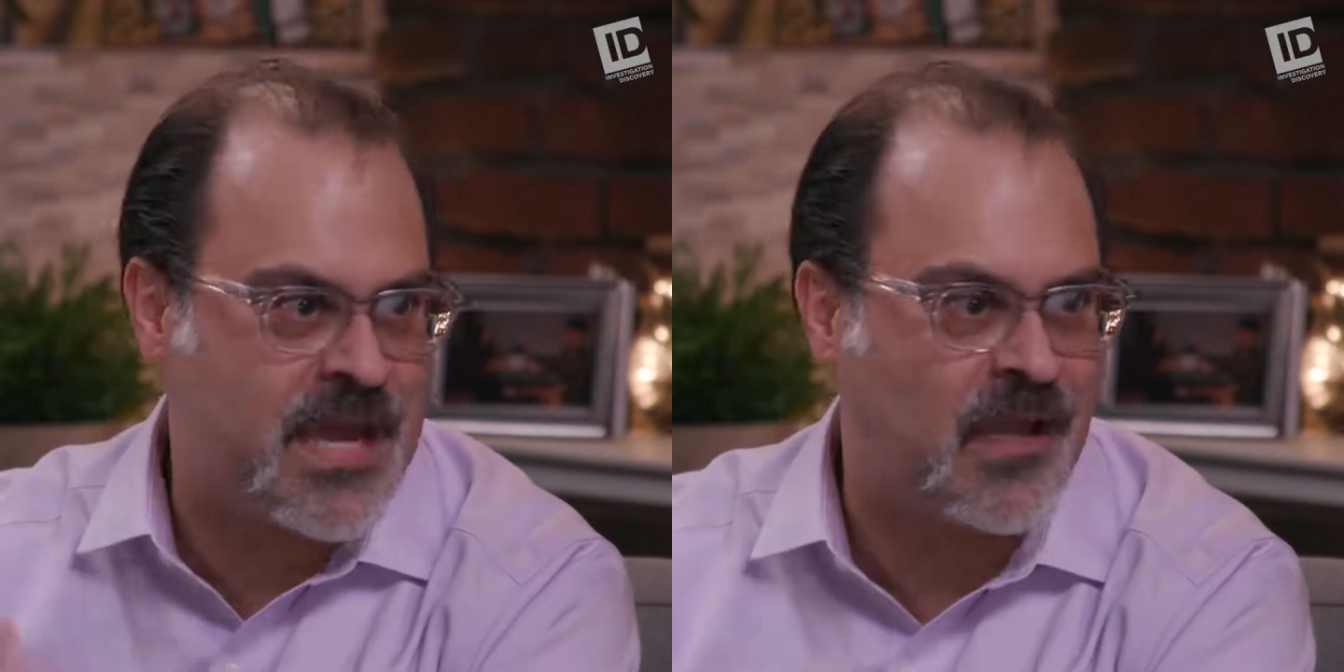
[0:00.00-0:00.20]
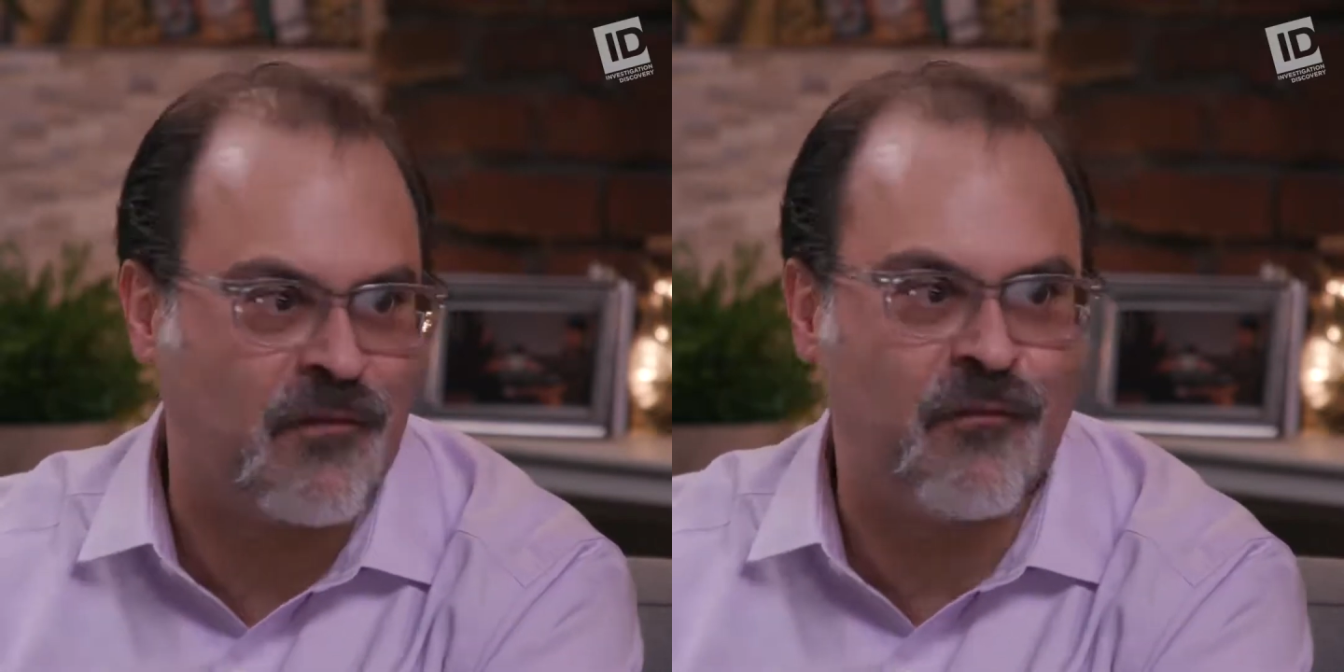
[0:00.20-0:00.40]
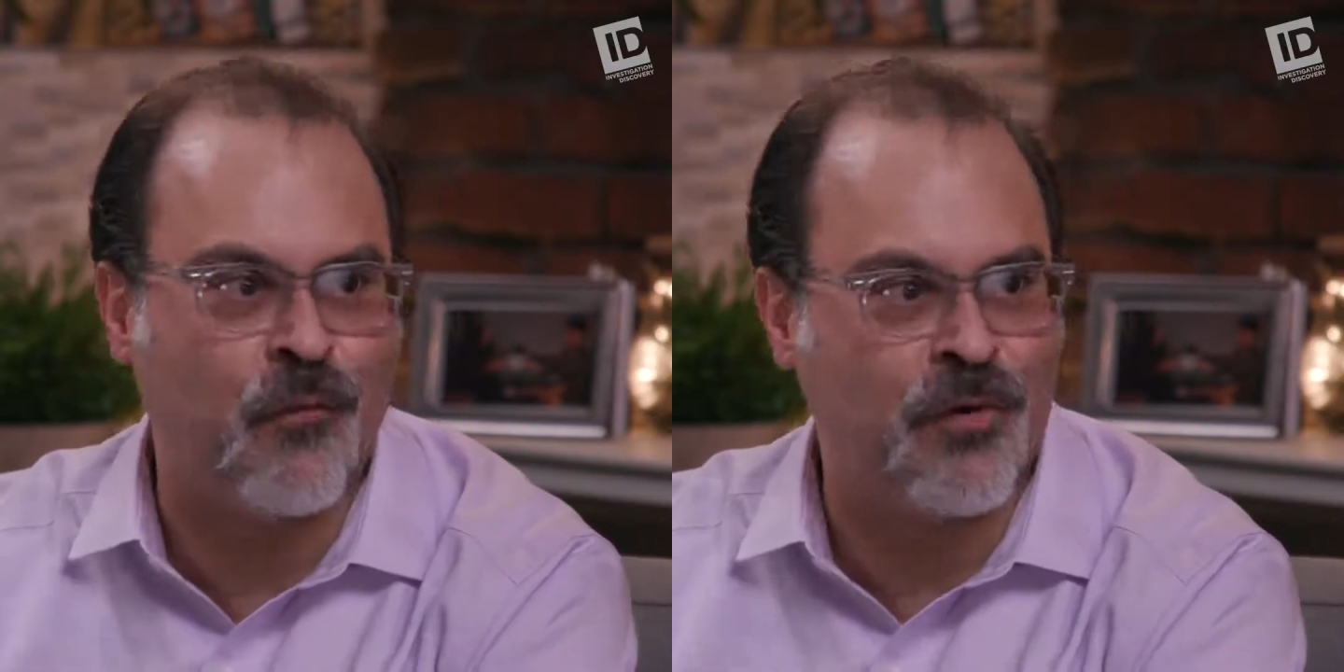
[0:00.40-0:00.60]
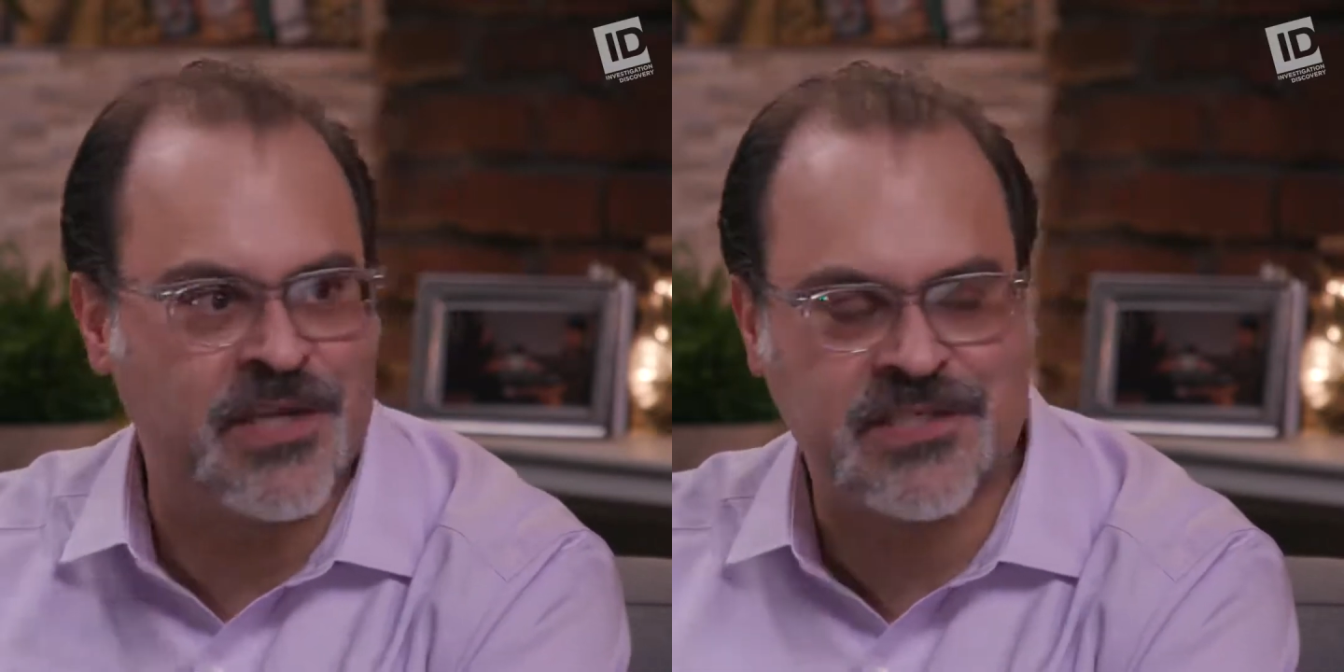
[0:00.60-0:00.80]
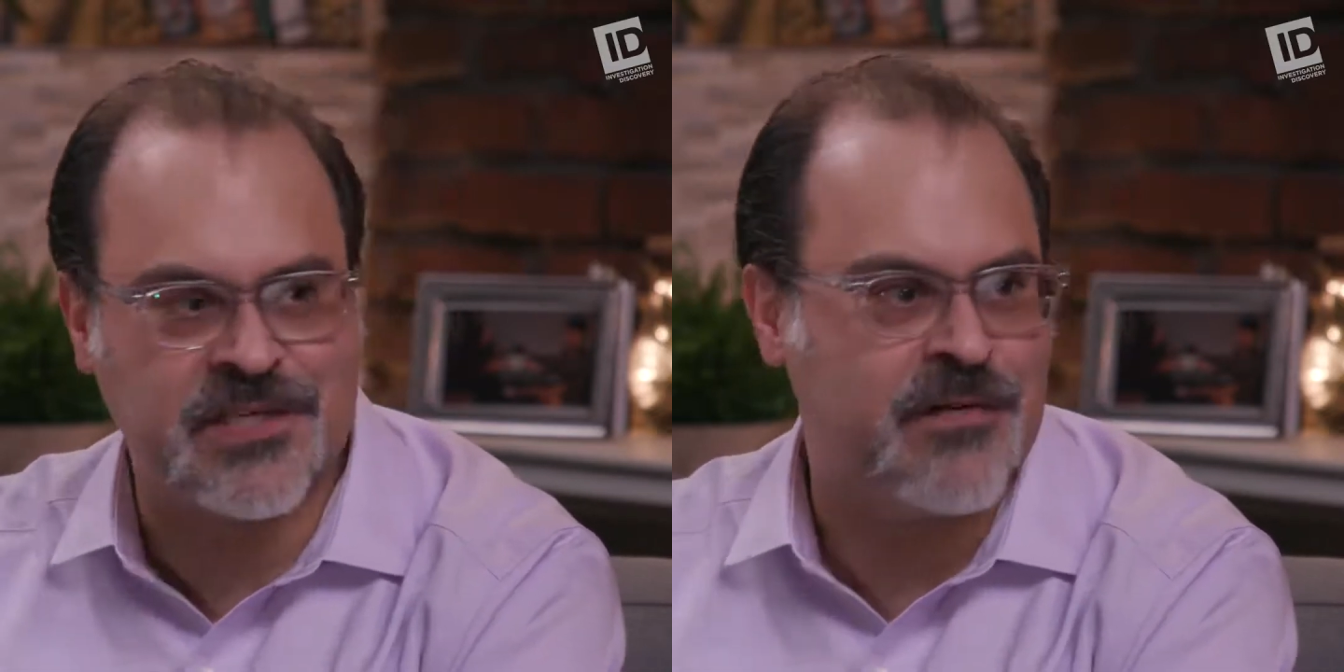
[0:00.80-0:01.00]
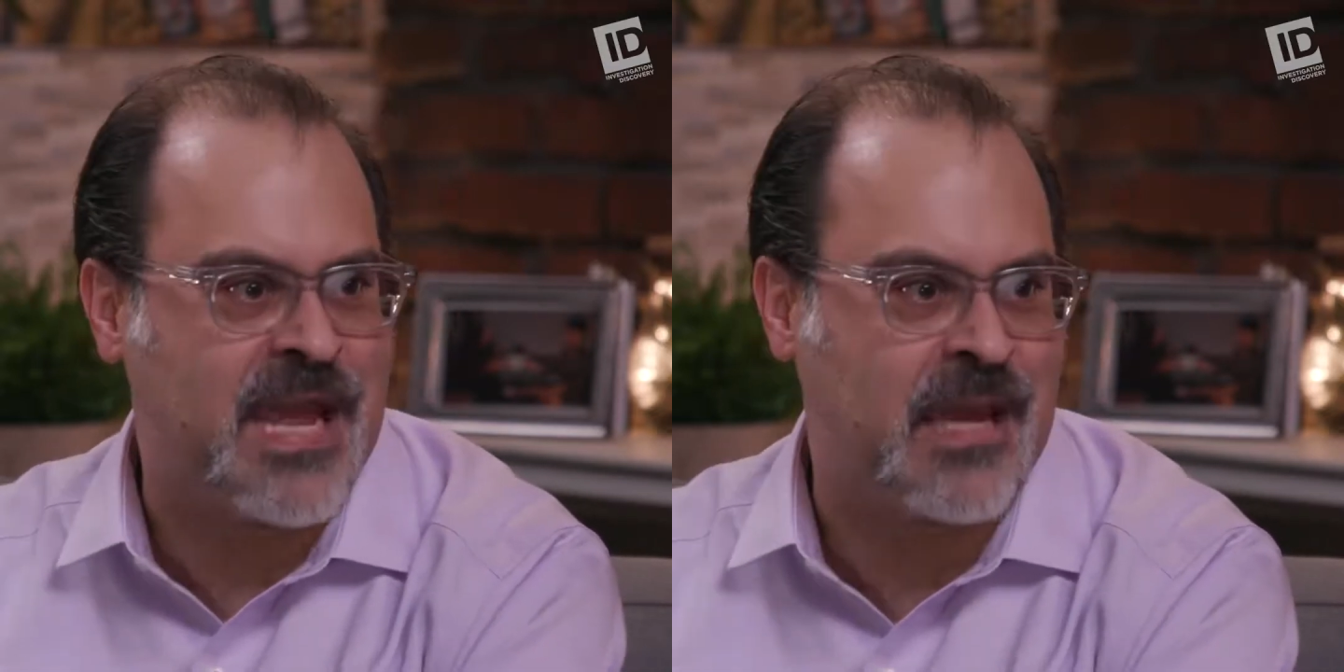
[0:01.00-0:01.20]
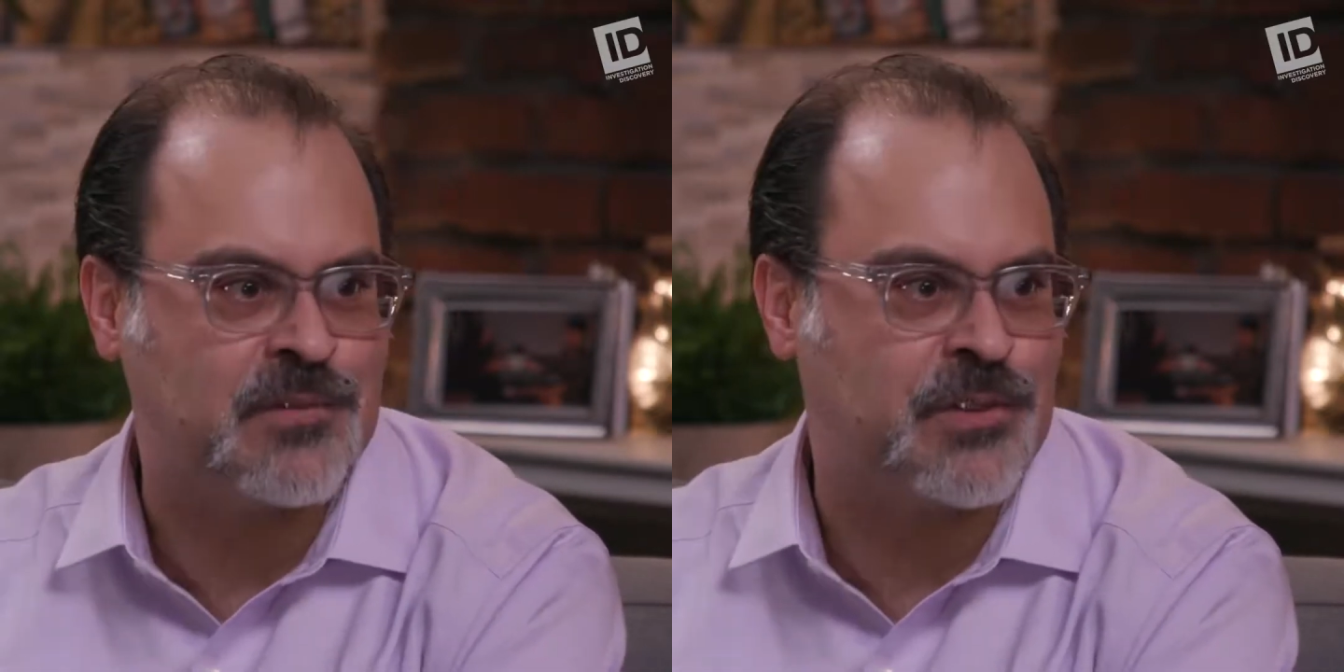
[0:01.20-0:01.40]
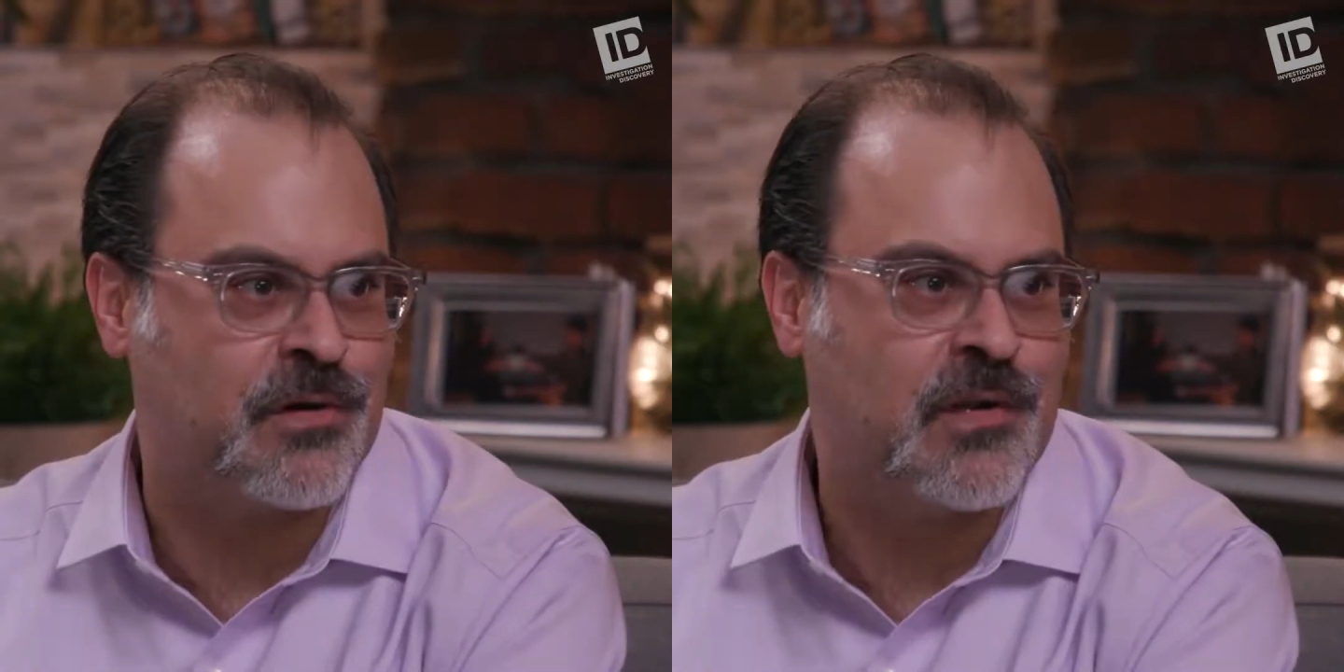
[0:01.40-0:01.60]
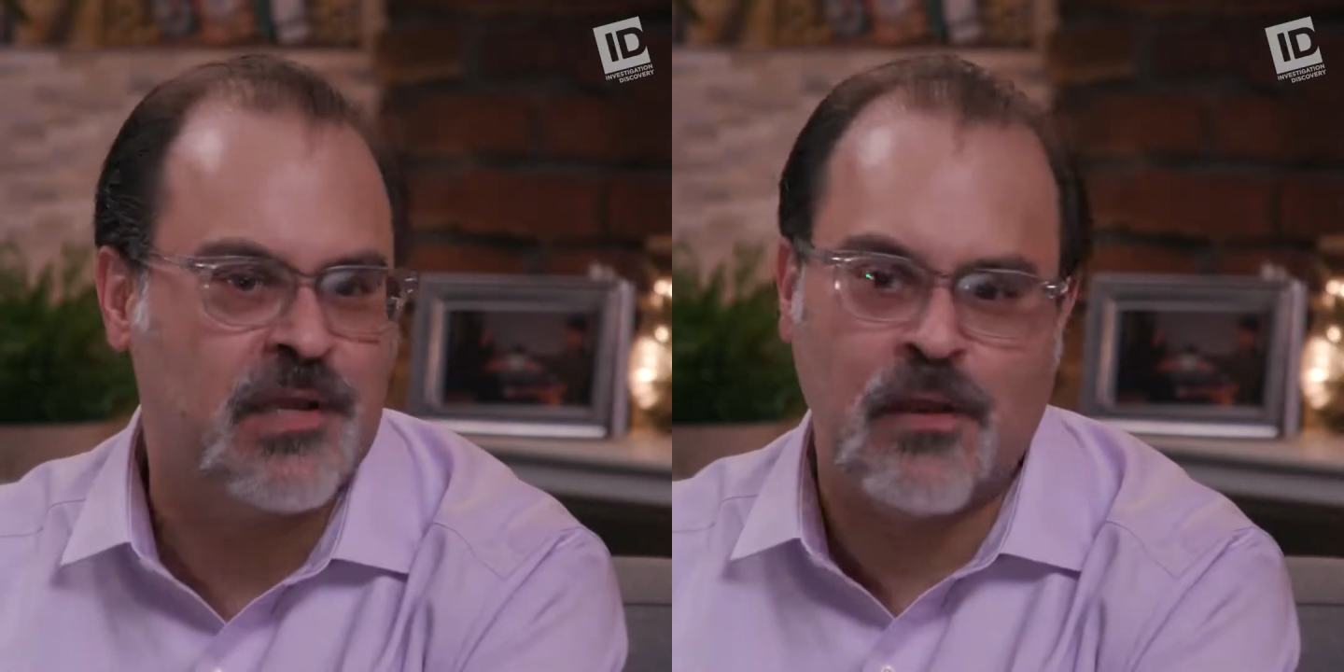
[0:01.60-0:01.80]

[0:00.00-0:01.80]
California to New Hampshire,